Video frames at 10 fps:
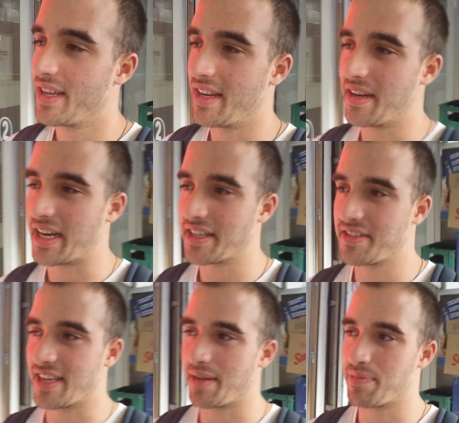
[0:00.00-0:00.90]
I'd
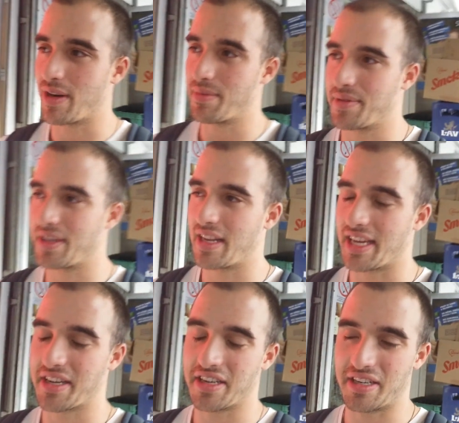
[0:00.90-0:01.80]
say probably
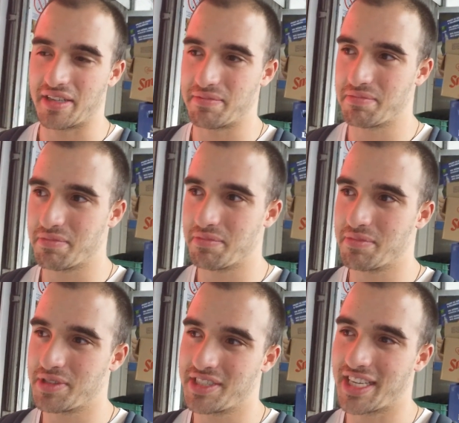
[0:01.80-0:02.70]
like
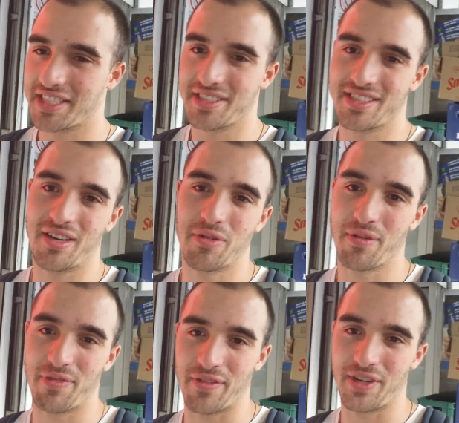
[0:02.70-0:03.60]

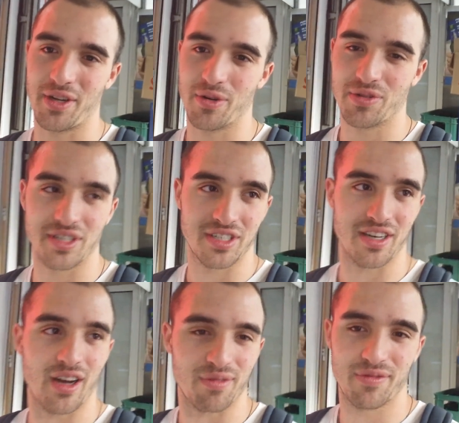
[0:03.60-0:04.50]
650 euros is
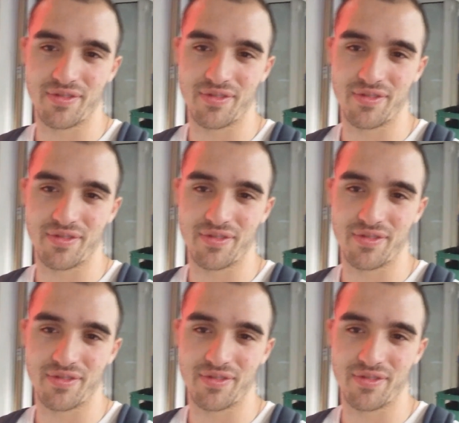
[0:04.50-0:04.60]
enough.